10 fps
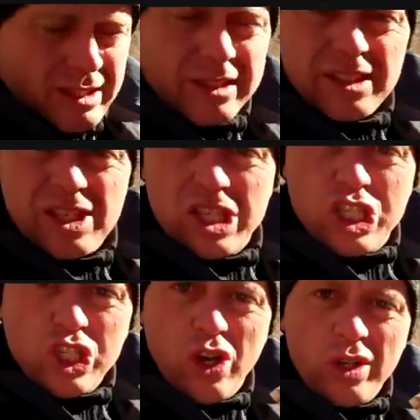This is
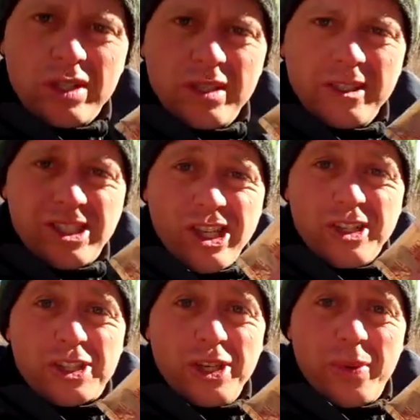salt.
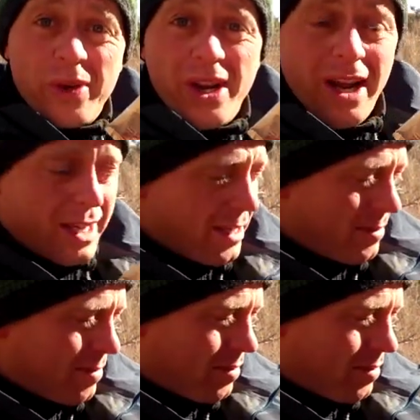Salt's good when you're hiking.